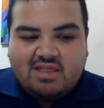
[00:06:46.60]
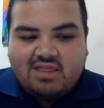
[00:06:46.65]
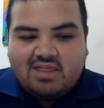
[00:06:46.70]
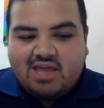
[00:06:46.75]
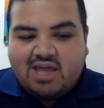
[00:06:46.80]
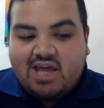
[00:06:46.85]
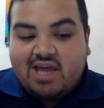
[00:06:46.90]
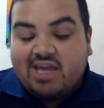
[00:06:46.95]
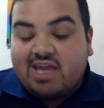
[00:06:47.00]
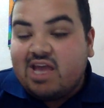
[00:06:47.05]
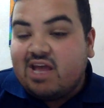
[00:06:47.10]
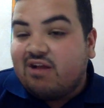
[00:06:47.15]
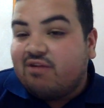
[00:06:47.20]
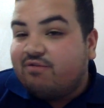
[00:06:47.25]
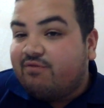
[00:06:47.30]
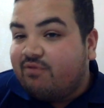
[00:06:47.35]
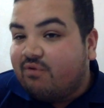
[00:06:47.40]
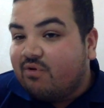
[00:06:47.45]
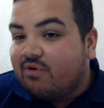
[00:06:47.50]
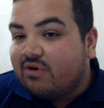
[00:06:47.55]
that I can't
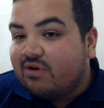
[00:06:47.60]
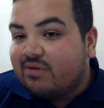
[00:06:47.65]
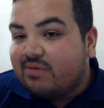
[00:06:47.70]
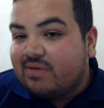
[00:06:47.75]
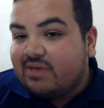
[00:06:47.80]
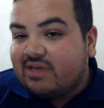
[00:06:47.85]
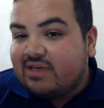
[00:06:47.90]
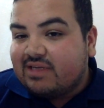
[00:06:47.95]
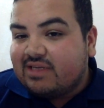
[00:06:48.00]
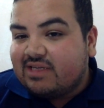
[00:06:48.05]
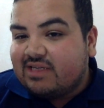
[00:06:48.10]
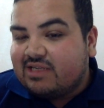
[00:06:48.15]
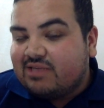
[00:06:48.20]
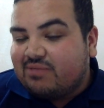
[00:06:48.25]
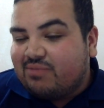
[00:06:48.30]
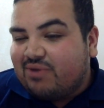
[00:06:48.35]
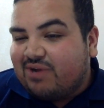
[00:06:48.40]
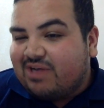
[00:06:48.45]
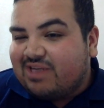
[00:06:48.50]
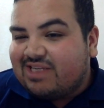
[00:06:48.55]
afford it because it's
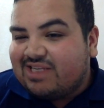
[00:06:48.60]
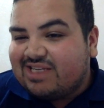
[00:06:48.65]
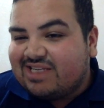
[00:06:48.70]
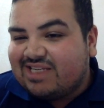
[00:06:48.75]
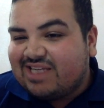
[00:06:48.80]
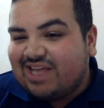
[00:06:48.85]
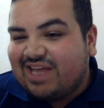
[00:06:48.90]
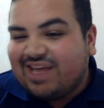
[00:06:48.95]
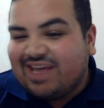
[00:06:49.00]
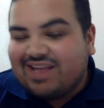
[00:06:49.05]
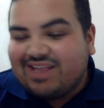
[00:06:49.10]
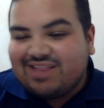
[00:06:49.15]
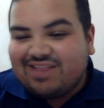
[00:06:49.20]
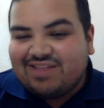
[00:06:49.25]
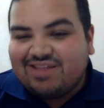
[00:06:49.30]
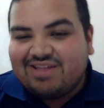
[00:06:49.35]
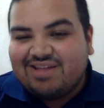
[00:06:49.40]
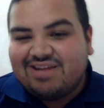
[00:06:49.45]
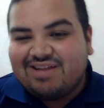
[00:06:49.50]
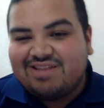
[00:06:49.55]
the price of steak
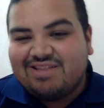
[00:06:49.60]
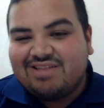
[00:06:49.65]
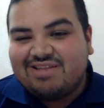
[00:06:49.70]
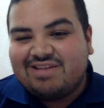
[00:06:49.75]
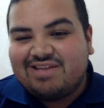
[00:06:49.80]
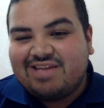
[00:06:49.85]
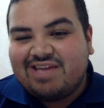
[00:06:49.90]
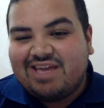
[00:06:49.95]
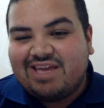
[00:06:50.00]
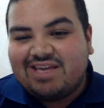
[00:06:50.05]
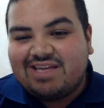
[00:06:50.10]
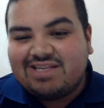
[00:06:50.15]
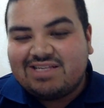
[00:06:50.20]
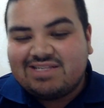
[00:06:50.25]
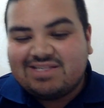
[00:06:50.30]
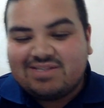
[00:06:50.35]
on the case.